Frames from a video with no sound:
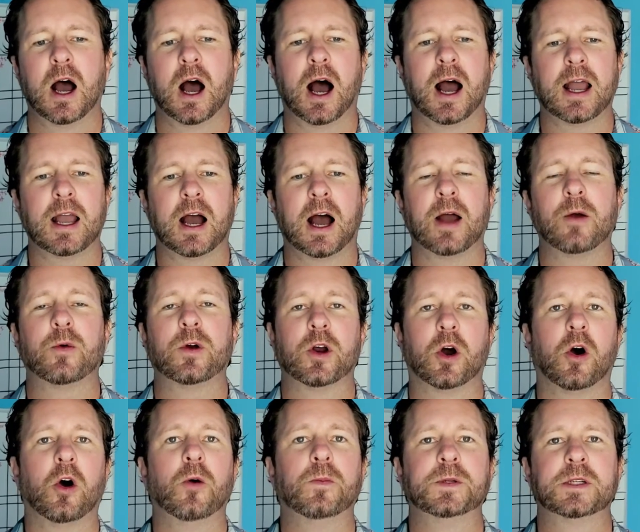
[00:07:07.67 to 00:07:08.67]
I would
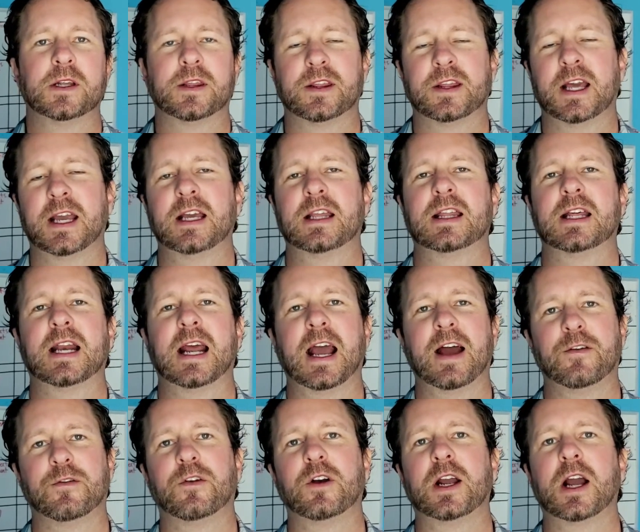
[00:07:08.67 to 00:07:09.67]
hope to think that
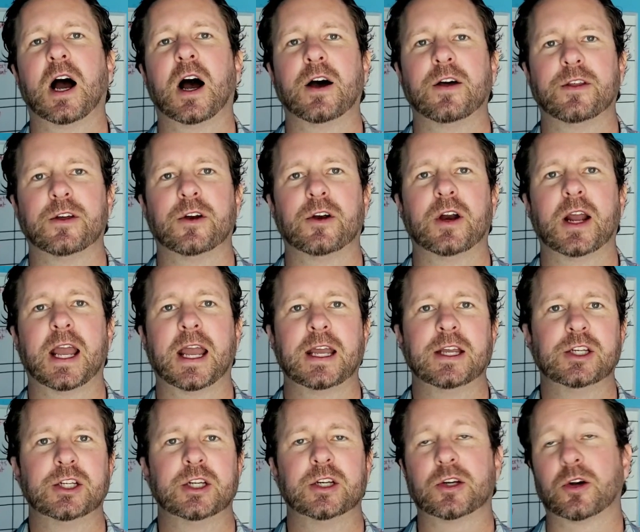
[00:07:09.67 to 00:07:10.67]
every other
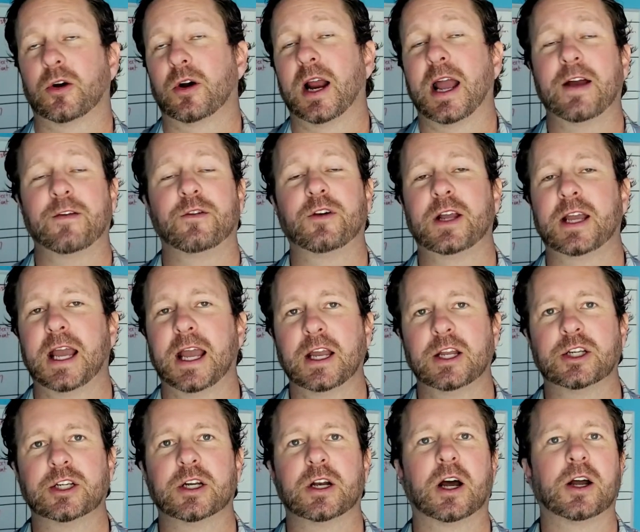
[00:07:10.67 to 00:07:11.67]
agent or every
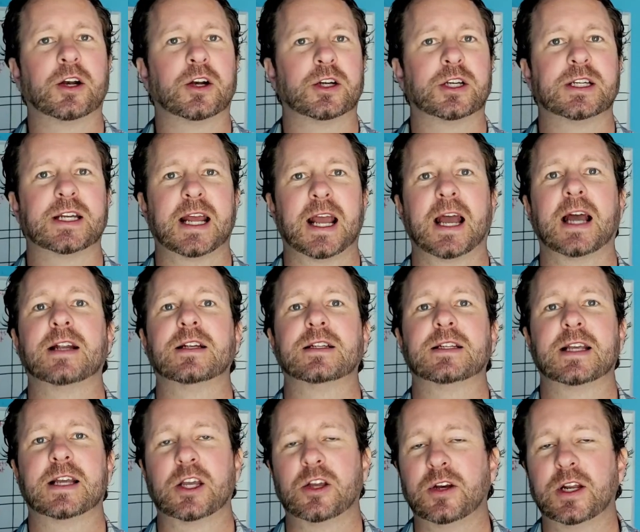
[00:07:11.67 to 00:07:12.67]
agent understands
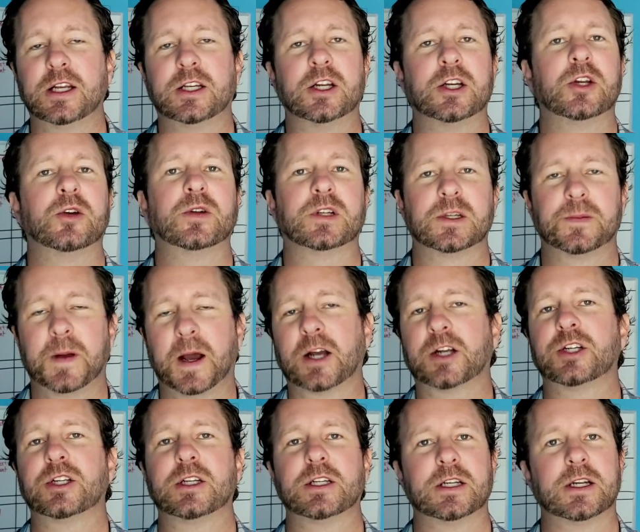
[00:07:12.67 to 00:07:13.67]
that you need to do
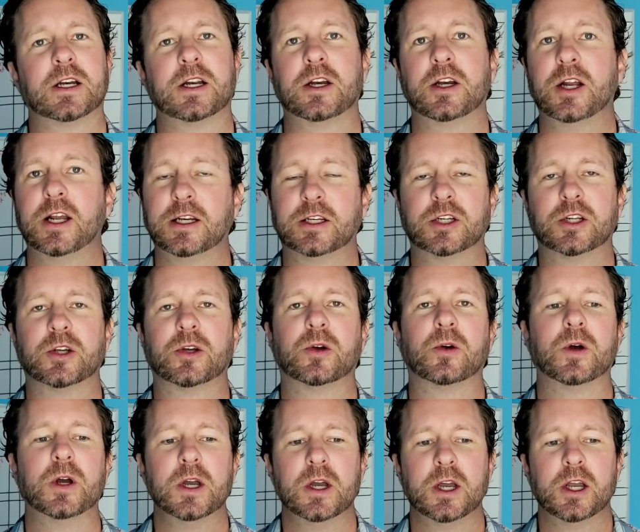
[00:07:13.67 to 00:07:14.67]
inspections and you need to,